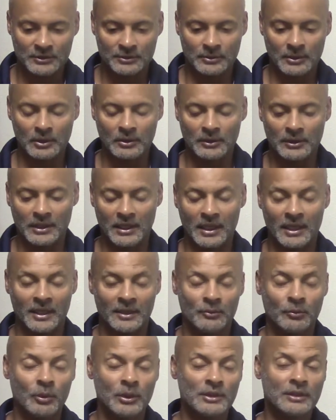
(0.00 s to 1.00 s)
Rowan,
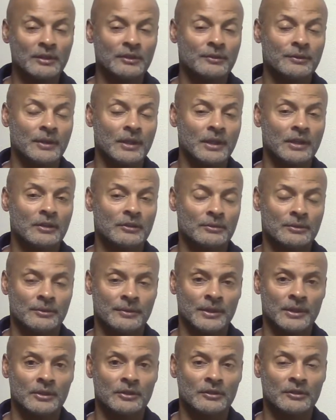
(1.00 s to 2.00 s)
and what these videos
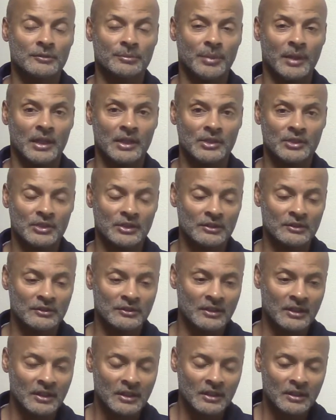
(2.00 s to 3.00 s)
revealed is patients